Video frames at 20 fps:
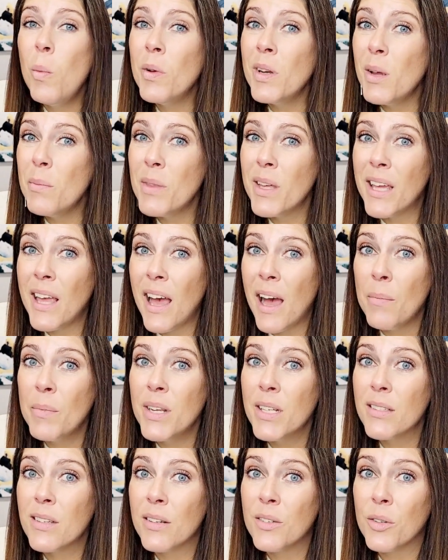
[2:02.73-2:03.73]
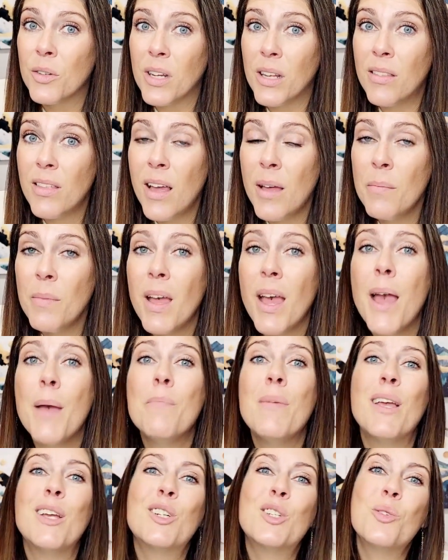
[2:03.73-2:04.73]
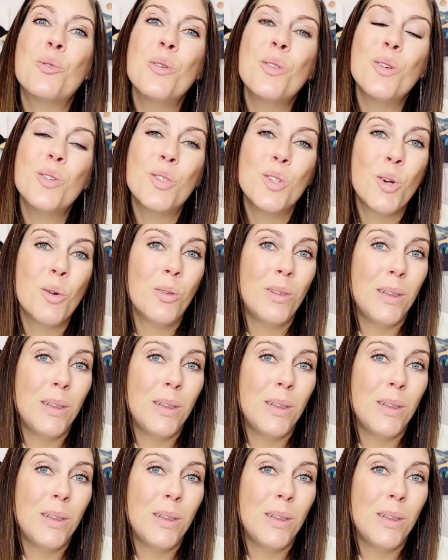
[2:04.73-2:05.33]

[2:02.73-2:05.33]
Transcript: open up the cabinets underneath them and make sure there's no